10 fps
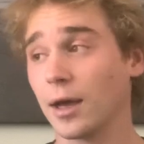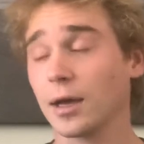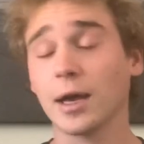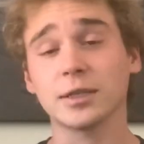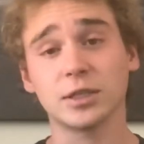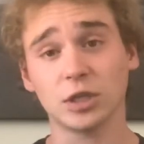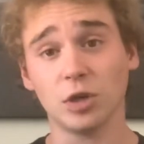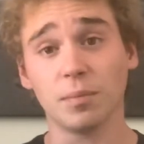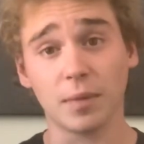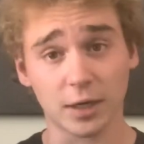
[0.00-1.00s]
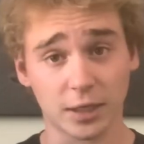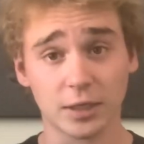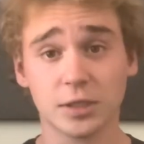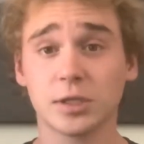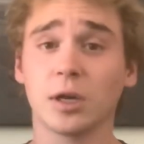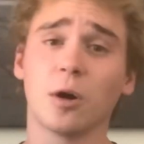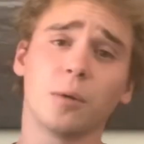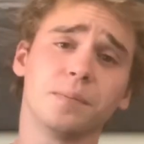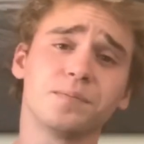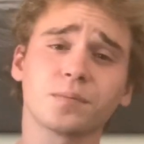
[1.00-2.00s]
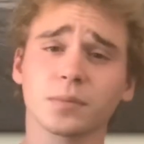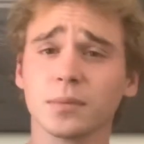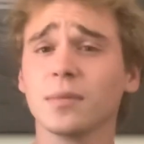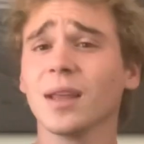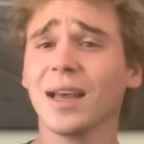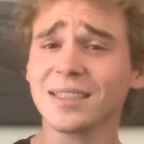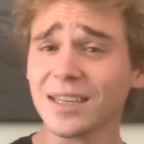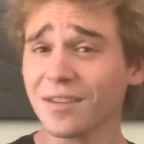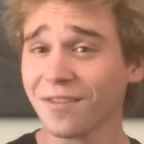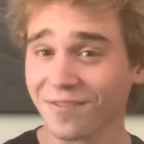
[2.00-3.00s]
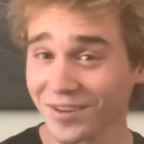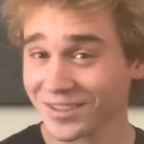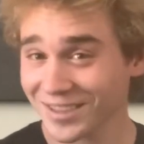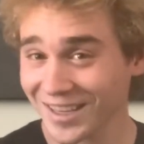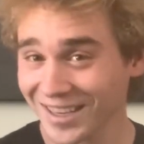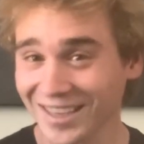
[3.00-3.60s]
costing you money. So that's kind of the first thing,